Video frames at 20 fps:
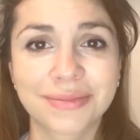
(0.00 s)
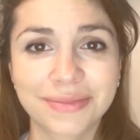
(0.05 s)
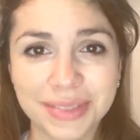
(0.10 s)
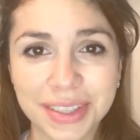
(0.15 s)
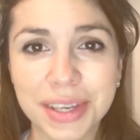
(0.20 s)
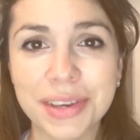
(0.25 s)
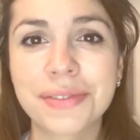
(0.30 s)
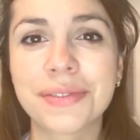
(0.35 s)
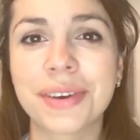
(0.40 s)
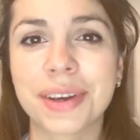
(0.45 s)

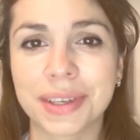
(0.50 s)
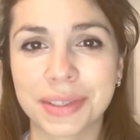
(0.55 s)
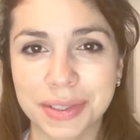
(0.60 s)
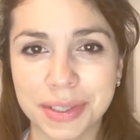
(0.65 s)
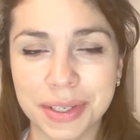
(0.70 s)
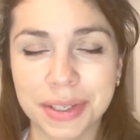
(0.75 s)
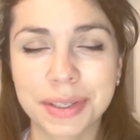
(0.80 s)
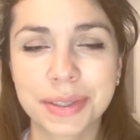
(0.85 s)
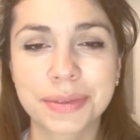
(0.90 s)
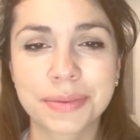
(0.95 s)
You felt
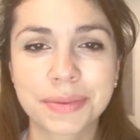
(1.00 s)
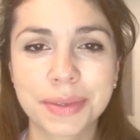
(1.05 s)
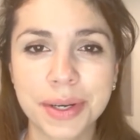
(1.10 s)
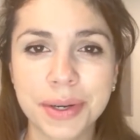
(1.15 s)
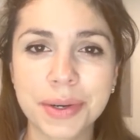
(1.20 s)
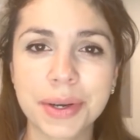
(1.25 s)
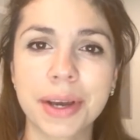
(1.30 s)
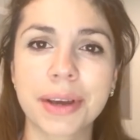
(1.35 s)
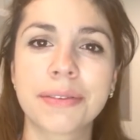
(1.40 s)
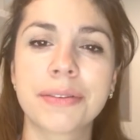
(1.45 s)
it.
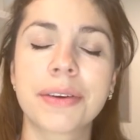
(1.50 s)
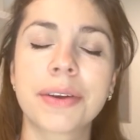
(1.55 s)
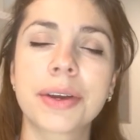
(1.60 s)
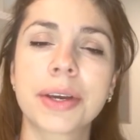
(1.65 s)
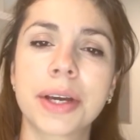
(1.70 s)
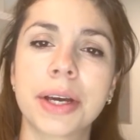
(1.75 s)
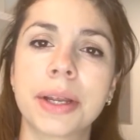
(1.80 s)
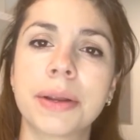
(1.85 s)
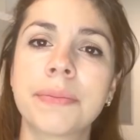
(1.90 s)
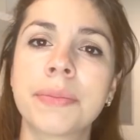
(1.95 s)
Okay, very
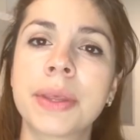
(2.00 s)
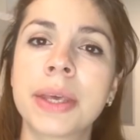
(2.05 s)
good.